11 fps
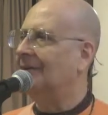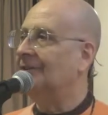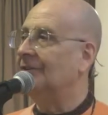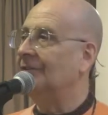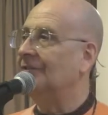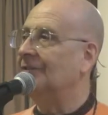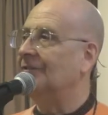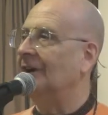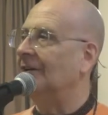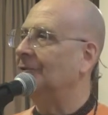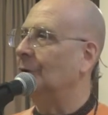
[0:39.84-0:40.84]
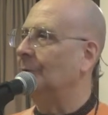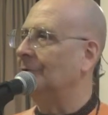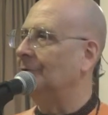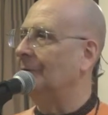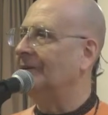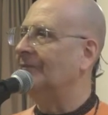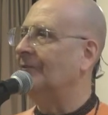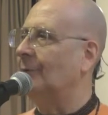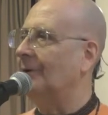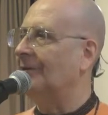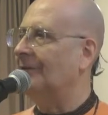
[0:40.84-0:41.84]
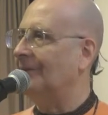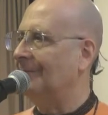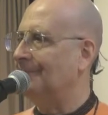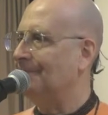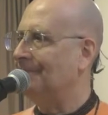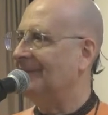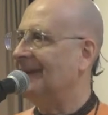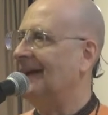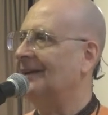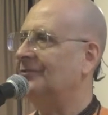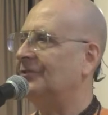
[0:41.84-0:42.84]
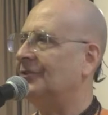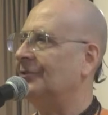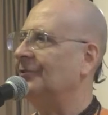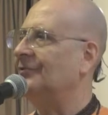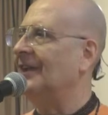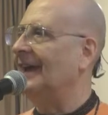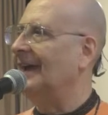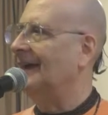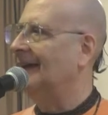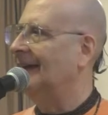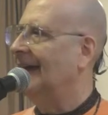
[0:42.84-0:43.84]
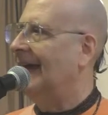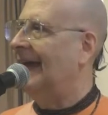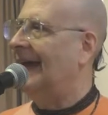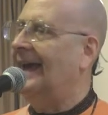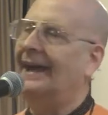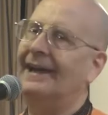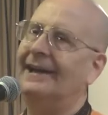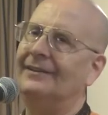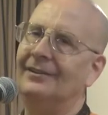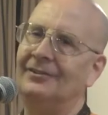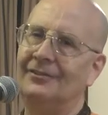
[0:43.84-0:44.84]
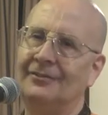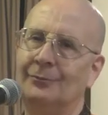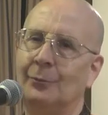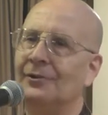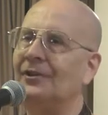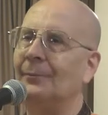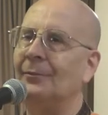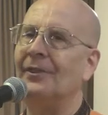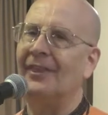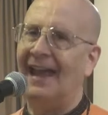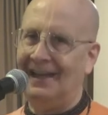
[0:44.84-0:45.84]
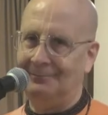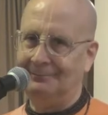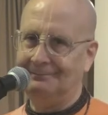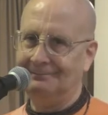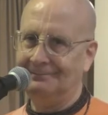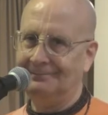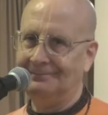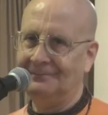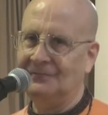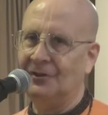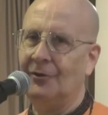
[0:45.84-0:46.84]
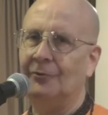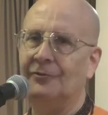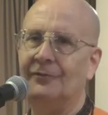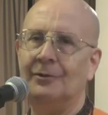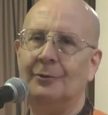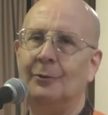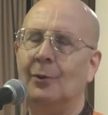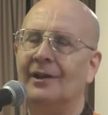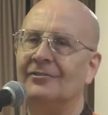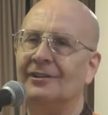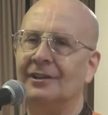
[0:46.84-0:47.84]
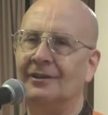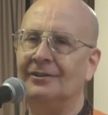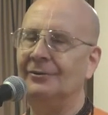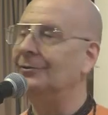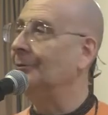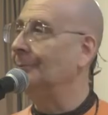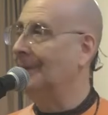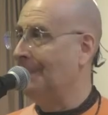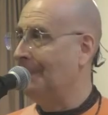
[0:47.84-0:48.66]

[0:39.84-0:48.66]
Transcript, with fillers: This is October 24th. It's Thursday. And this is What's Up With That, for those of you watching on YouTube.